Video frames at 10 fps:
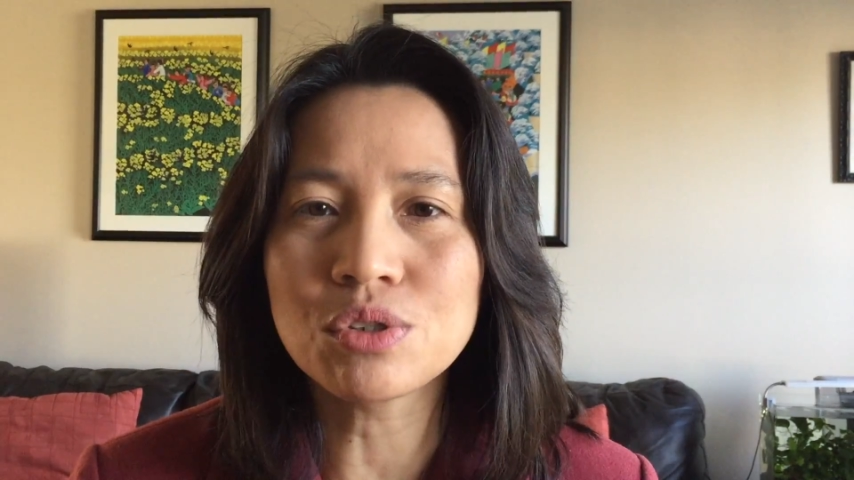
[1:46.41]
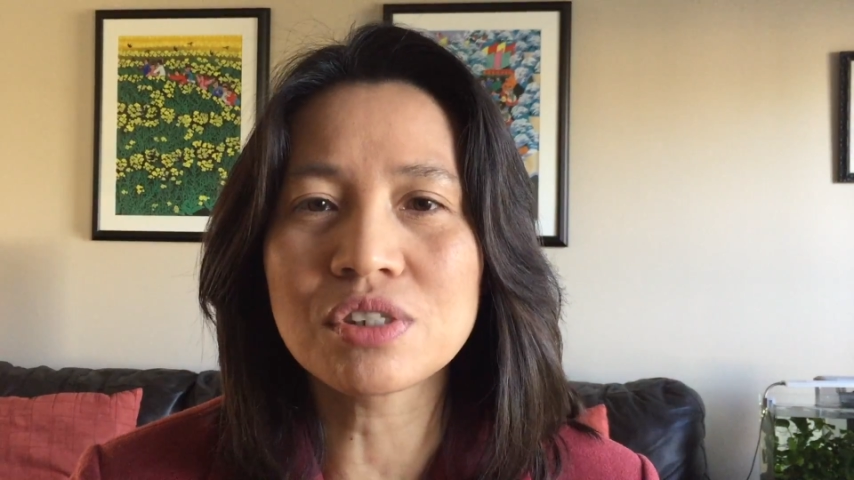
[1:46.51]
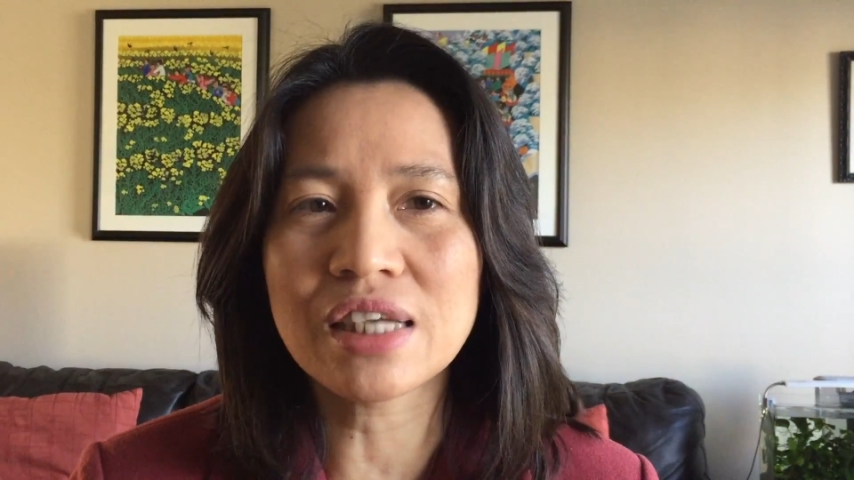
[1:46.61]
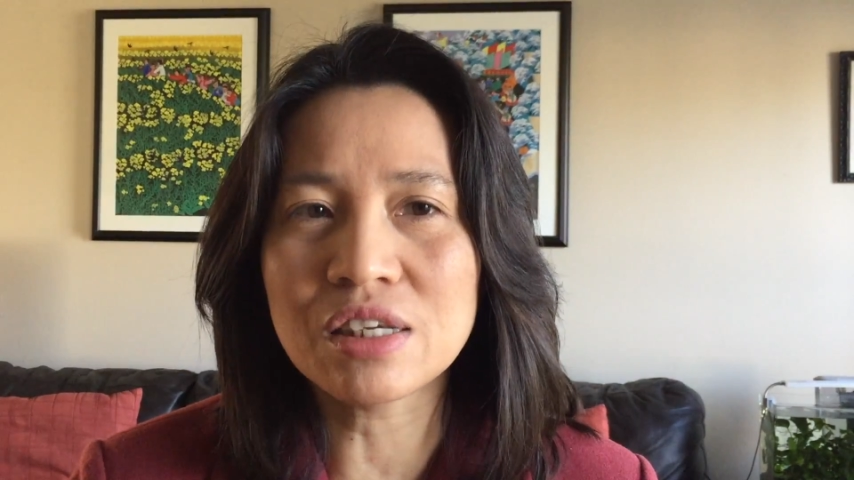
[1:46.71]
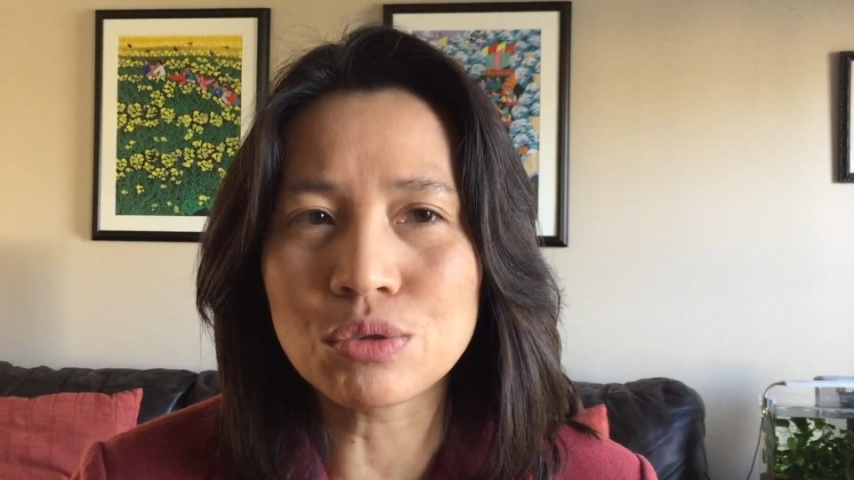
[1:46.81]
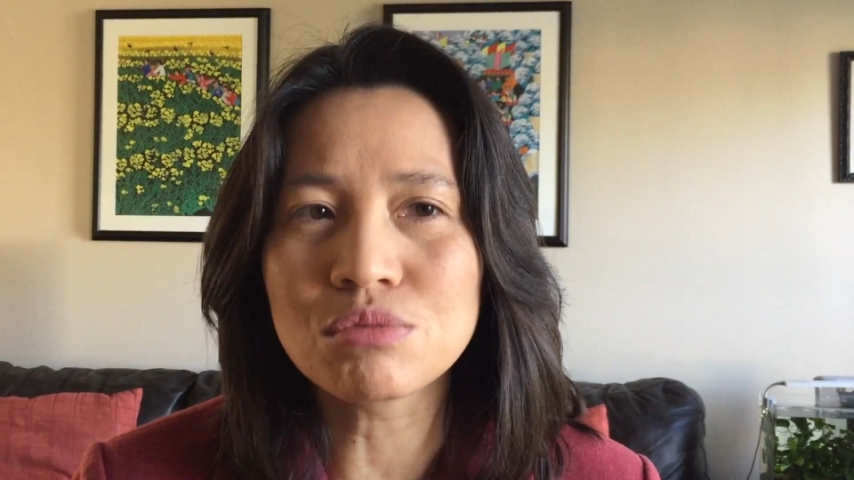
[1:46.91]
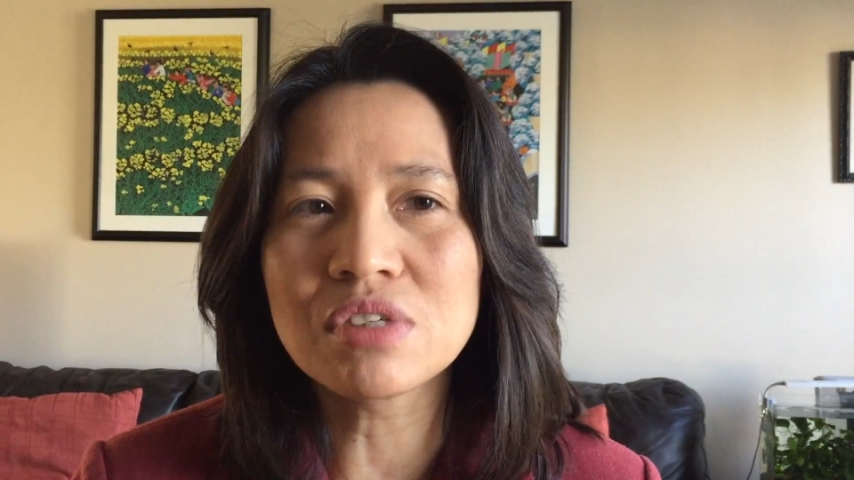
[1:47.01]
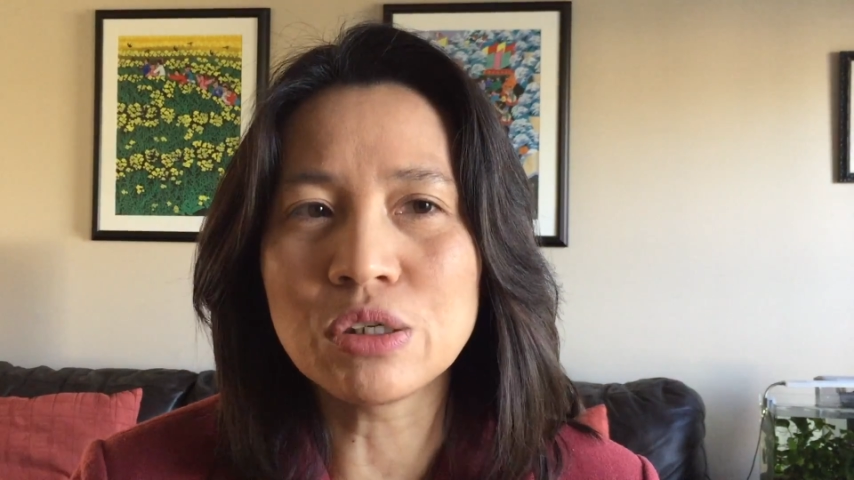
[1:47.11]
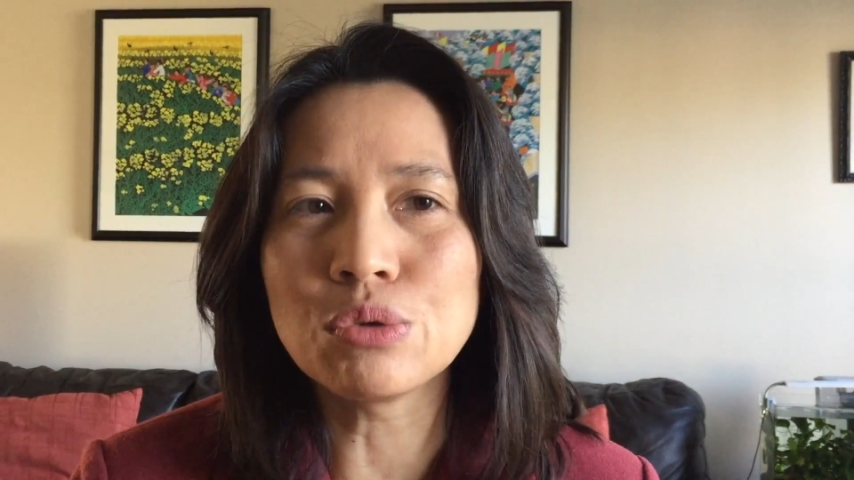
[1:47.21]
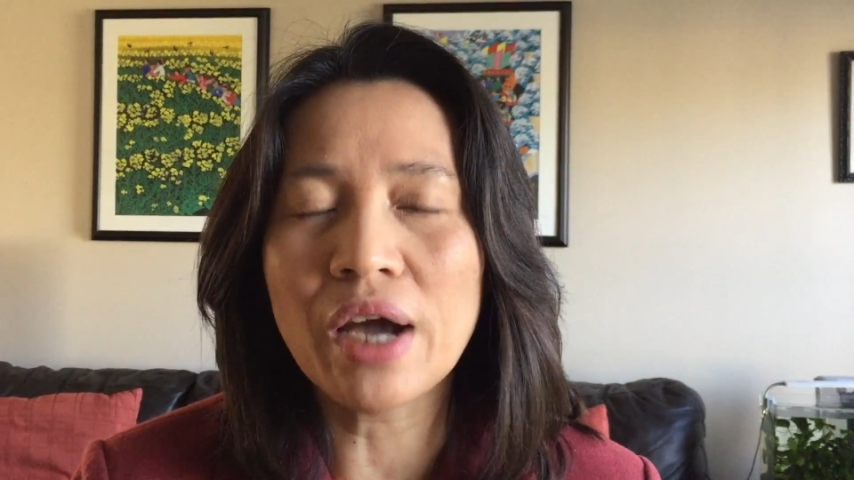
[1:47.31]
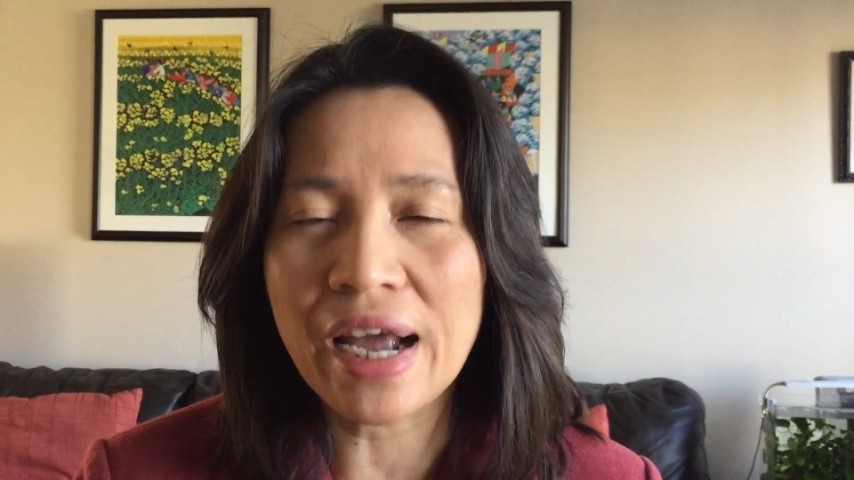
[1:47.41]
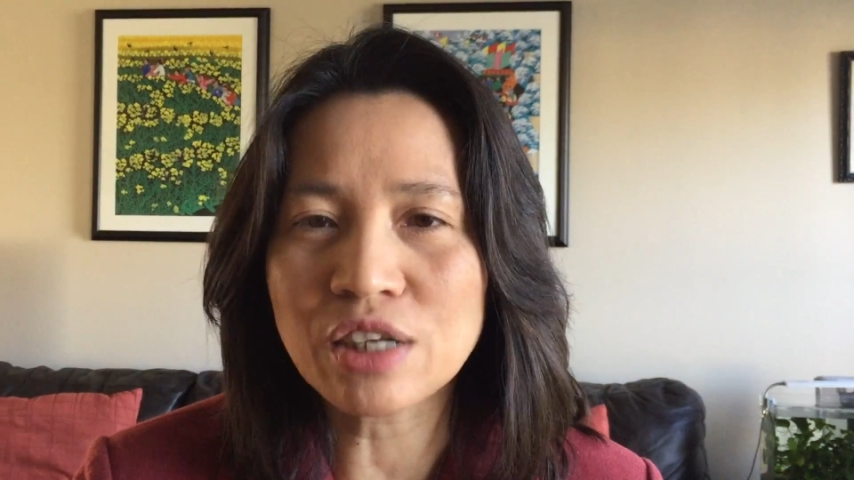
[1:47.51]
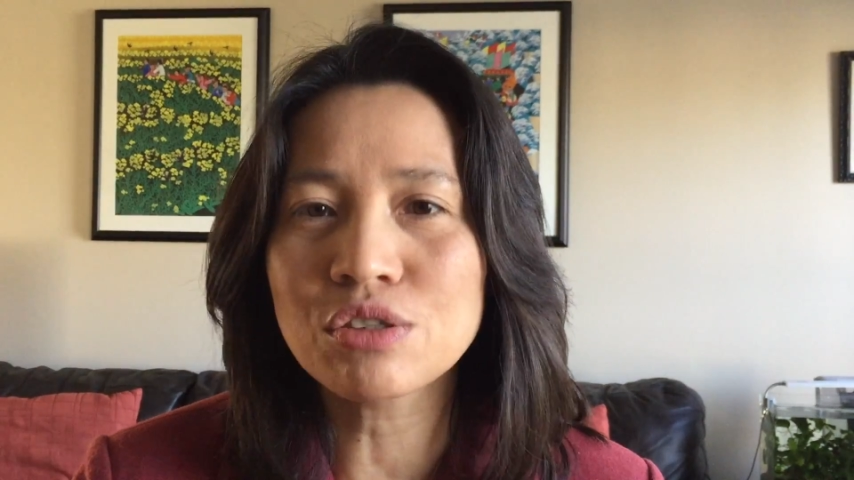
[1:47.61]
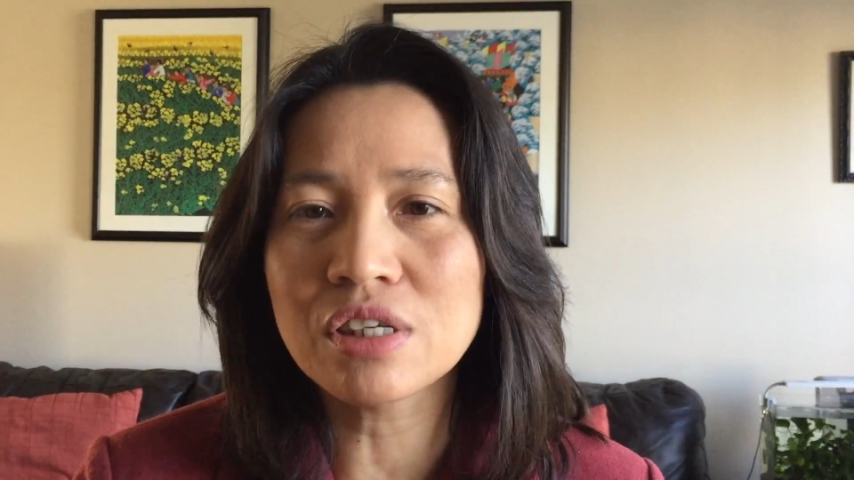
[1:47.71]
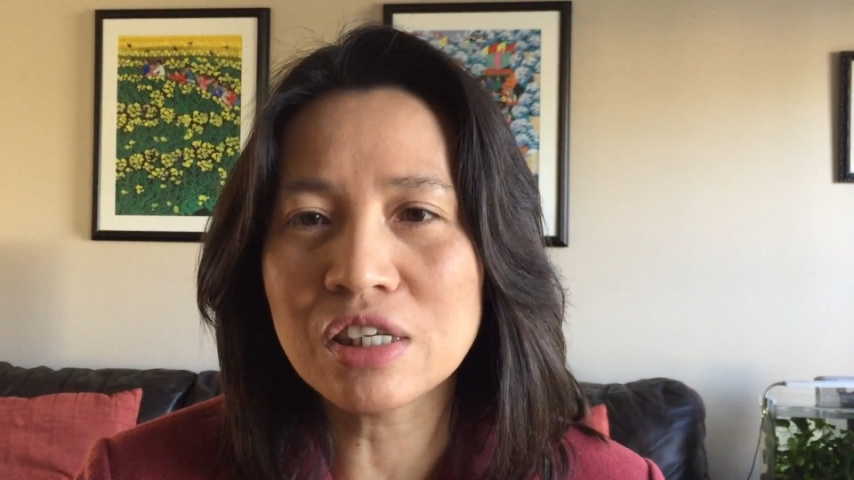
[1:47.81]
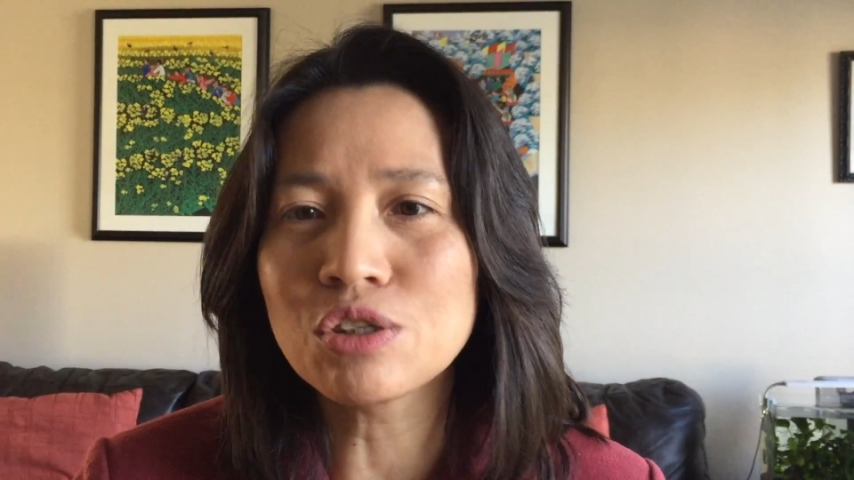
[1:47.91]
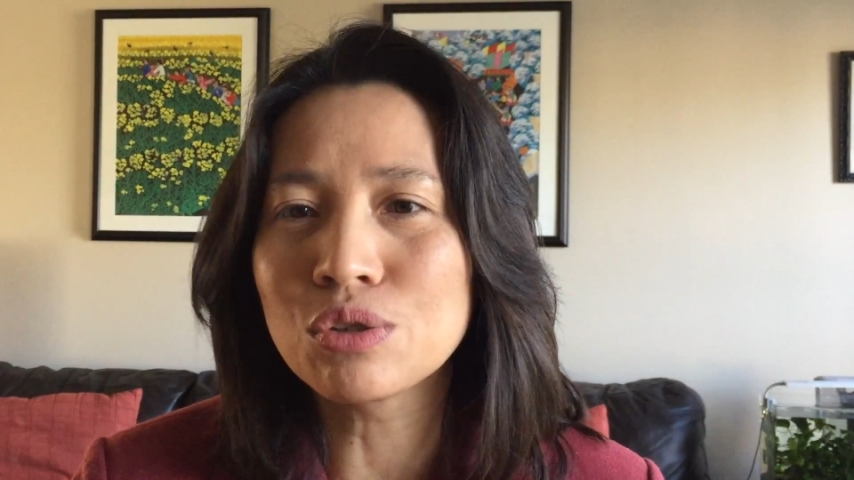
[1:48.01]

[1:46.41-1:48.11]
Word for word: is that you you actually need to